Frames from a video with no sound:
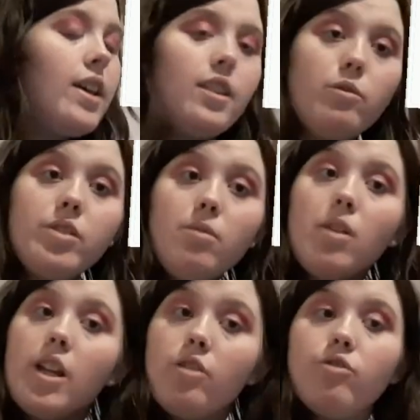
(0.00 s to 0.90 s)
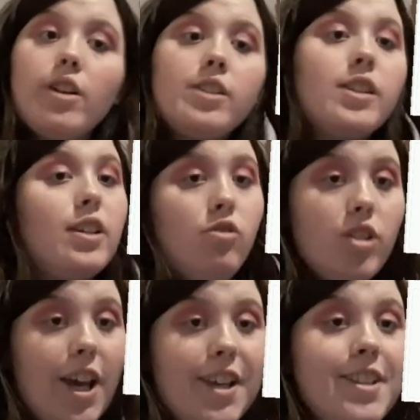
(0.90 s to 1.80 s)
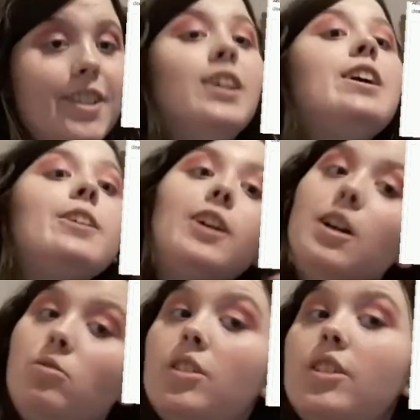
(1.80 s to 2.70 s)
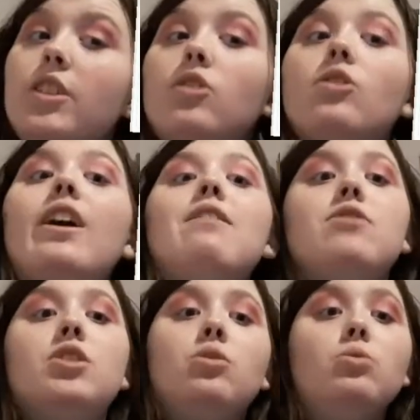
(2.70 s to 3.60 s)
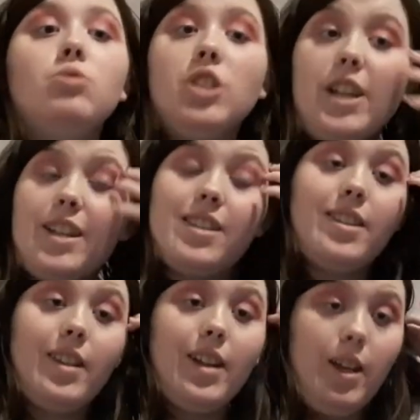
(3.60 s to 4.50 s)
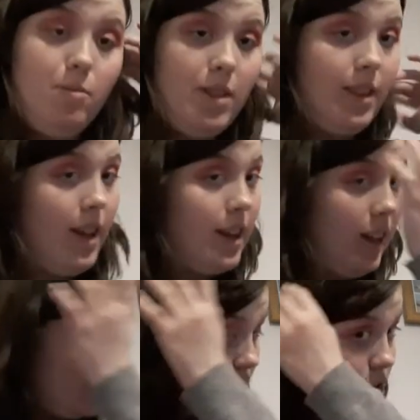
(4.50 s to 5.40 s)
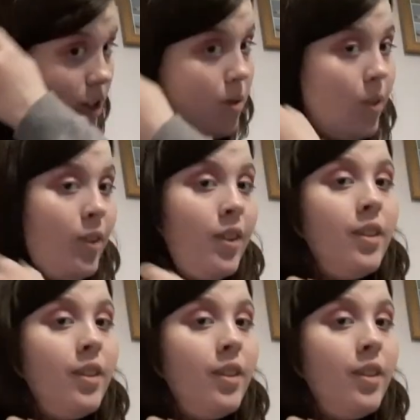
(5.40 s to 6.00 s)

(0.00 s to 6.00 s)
There were some interesting shades, like I wouldn't ever call shades the names they chose.